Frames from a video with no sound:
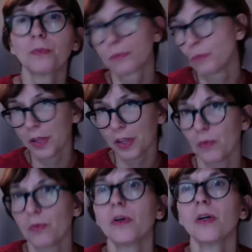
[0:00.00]
with
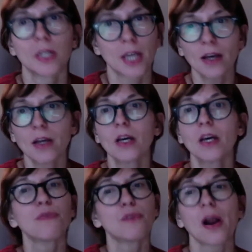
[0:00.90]
you. Yeah,
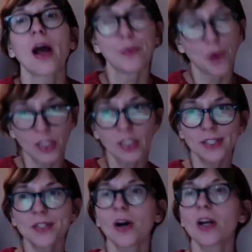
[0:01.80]
if you are awarded a
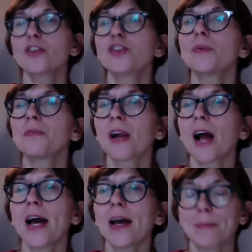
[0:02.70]
scholarship for
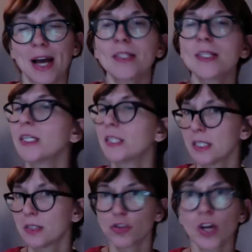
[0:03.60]
IMESS, it
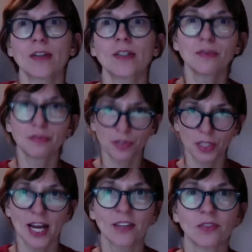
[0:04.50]
is just for
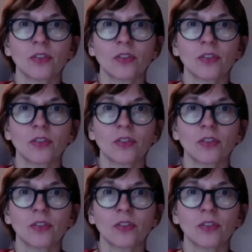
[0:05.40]
that